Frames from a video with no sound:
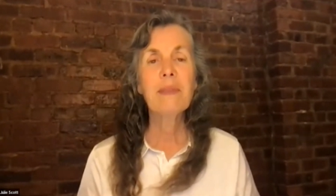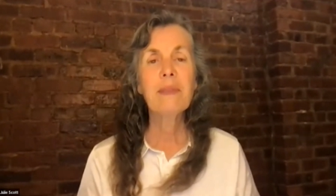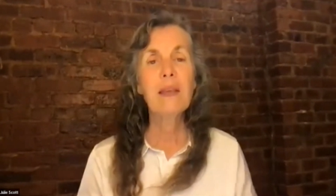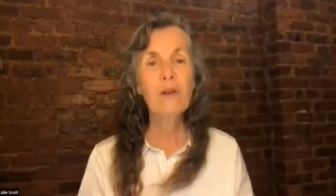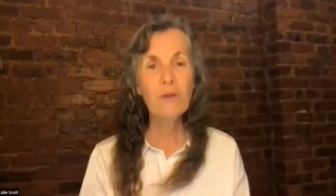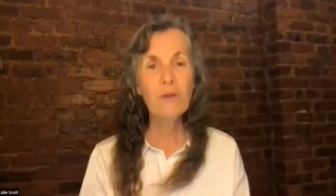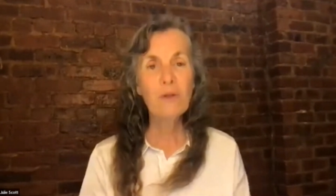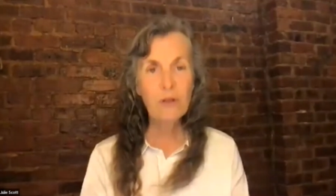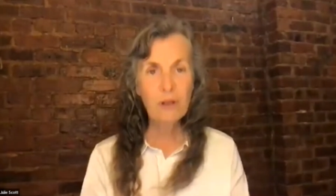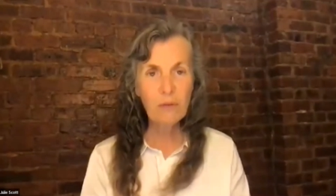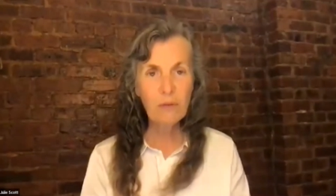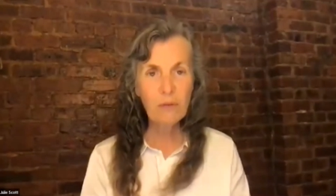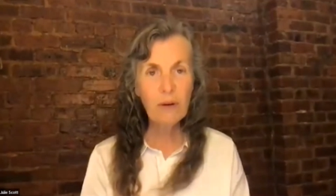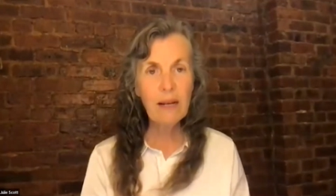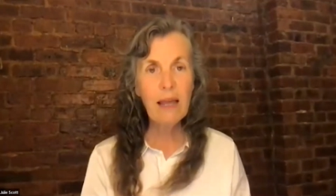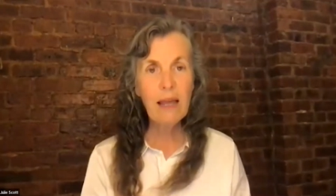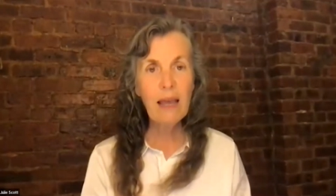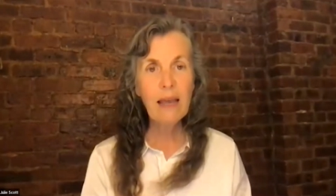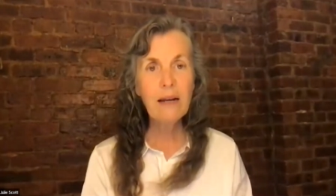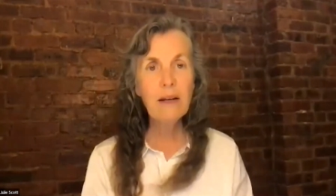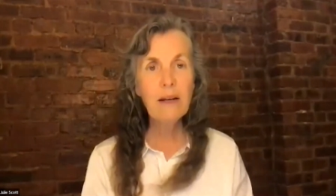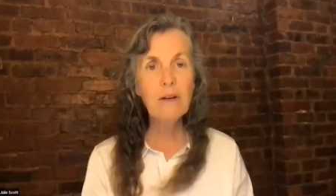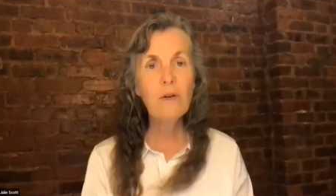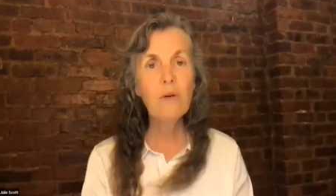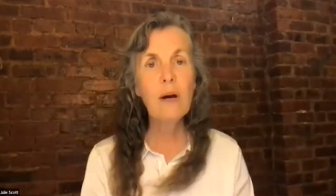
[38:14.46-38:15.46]
Here's a
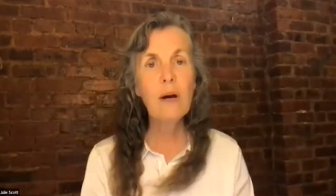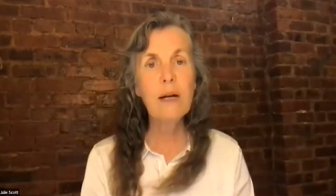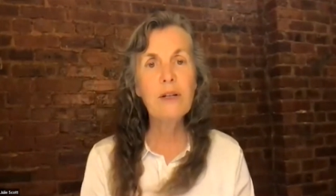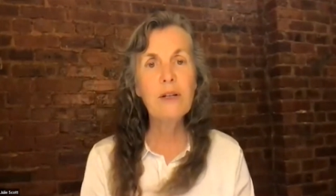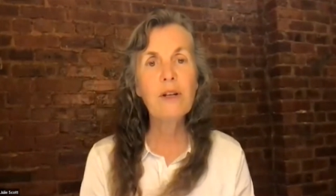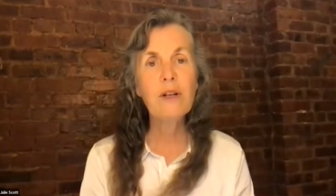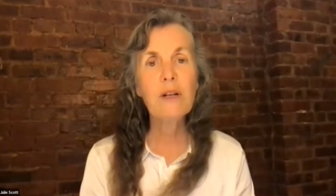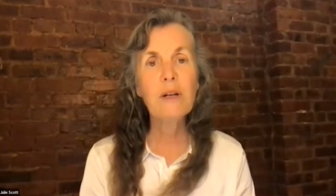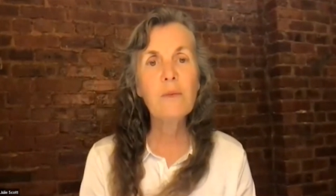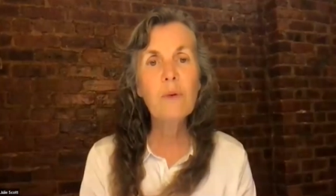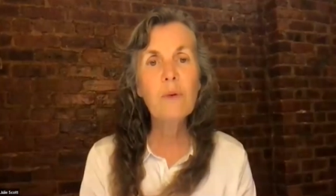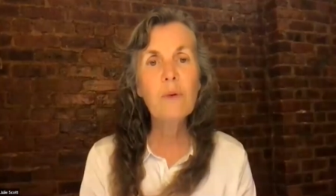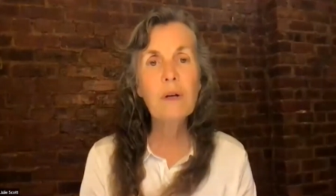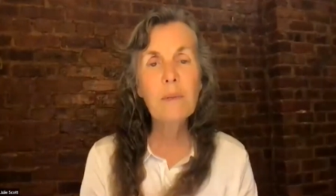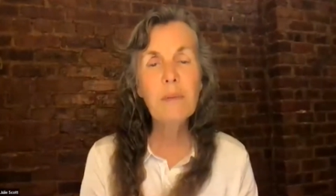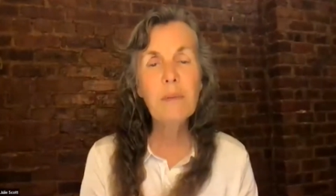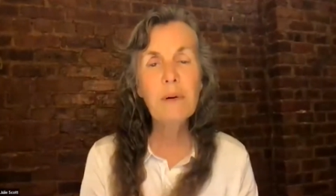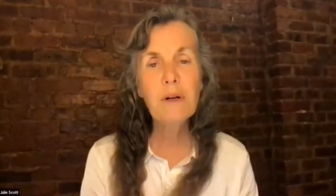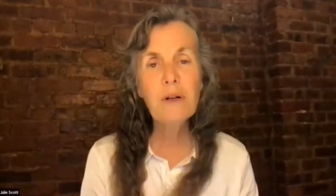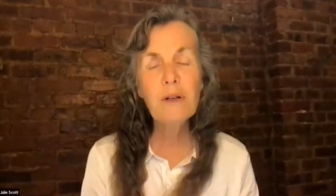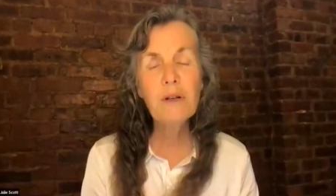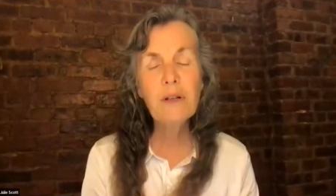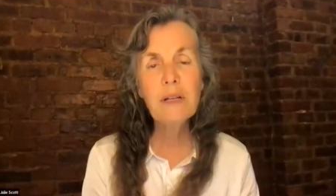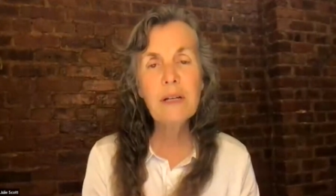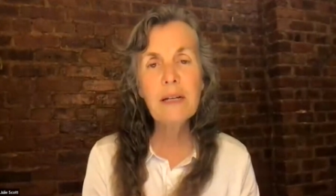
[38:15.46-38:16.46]
related question. When a
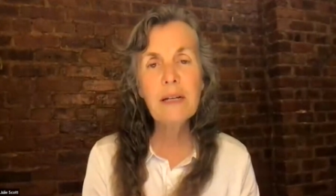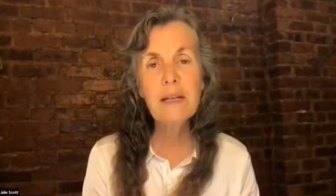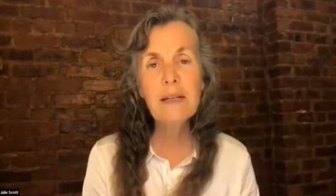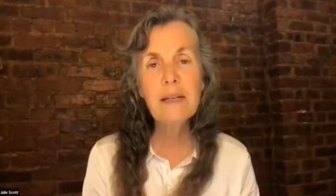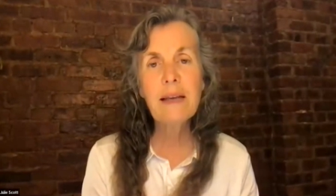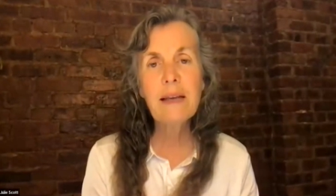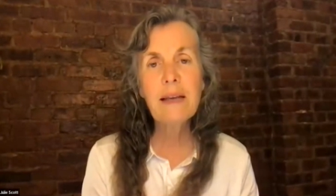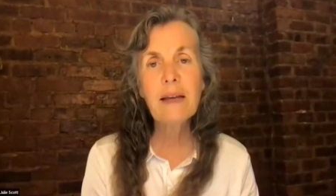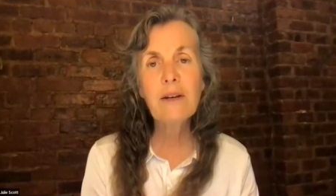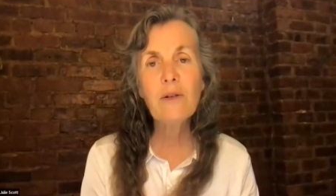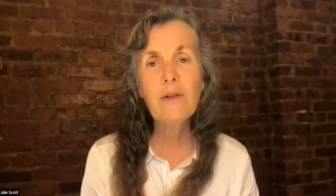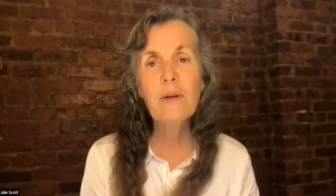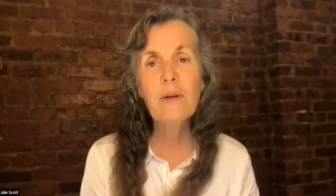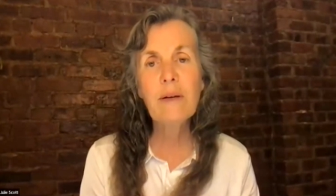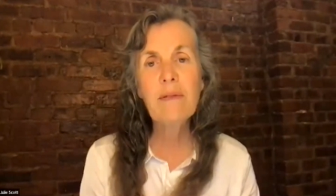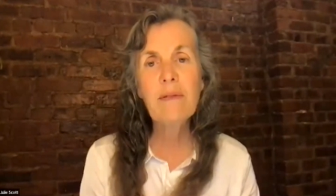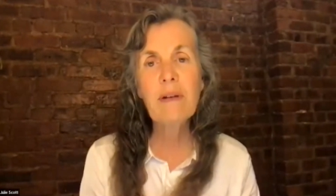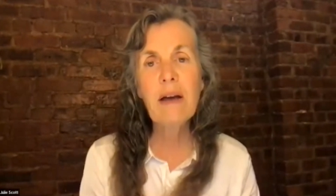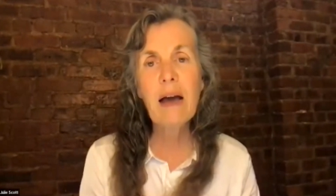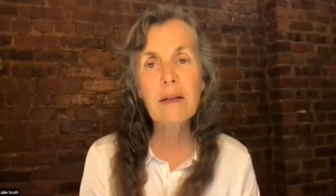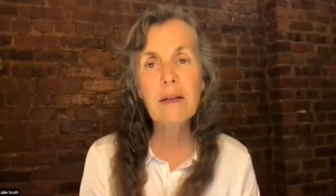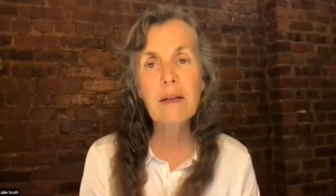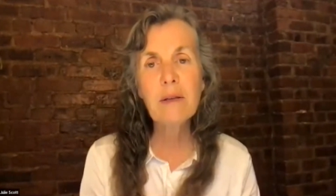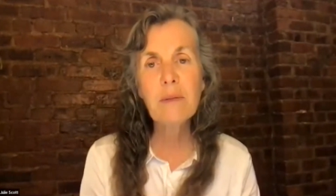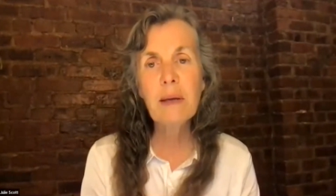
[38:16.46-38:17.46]
person is said to have
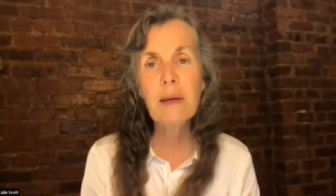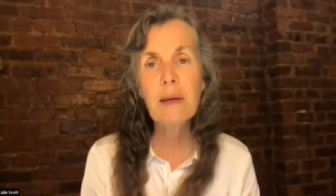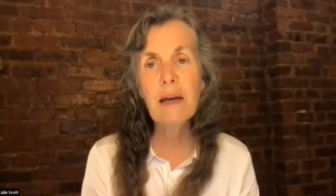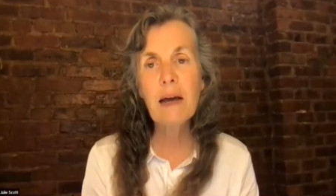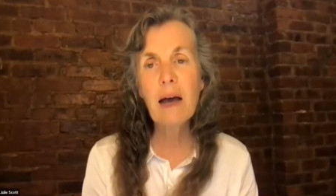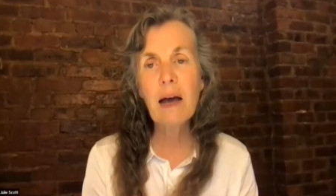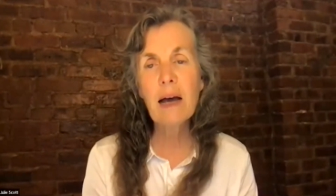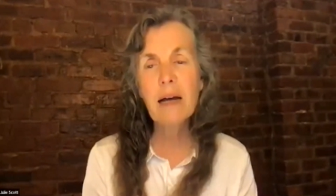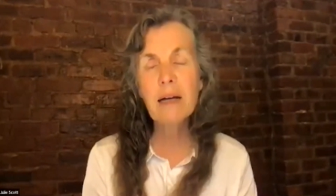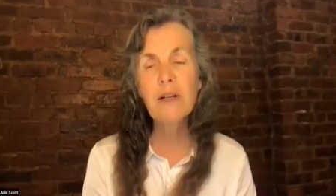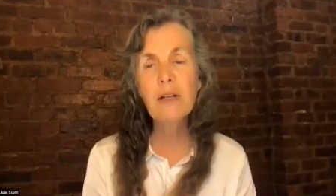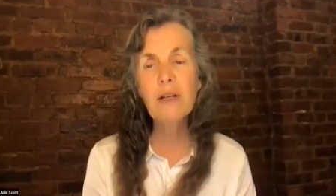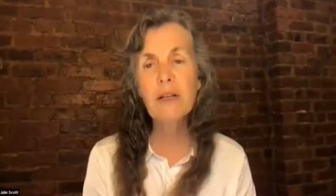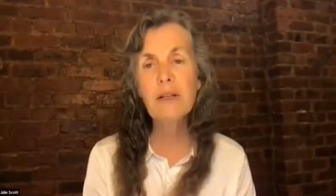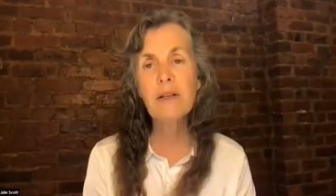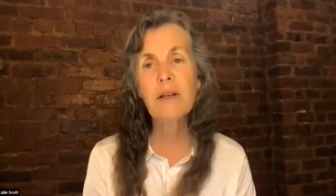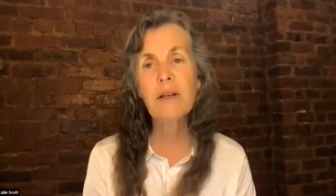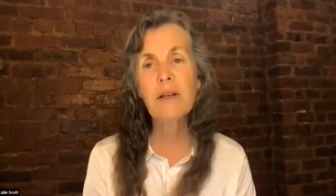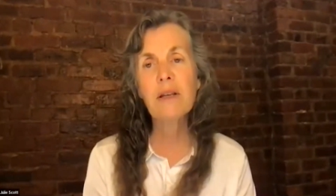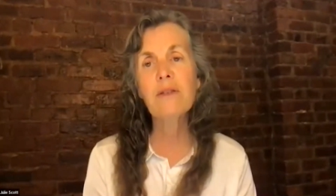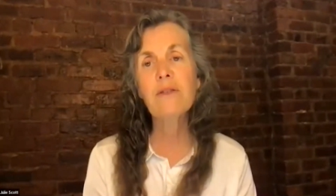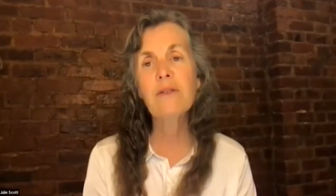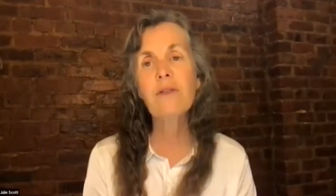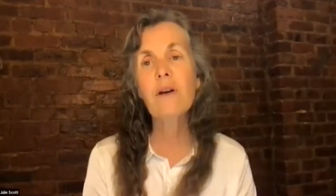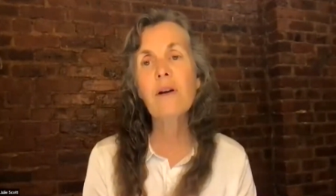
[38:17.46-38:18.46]
cosmic consciousness,